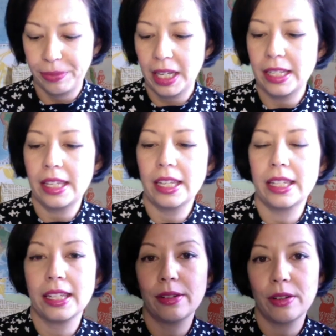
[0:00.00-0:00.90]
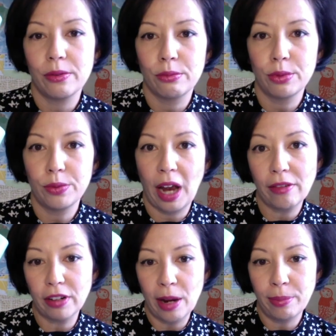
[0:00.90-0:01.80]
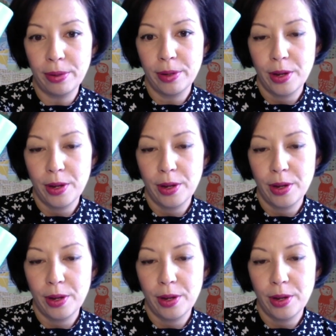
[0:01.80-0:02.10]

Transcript: is this root cover-up,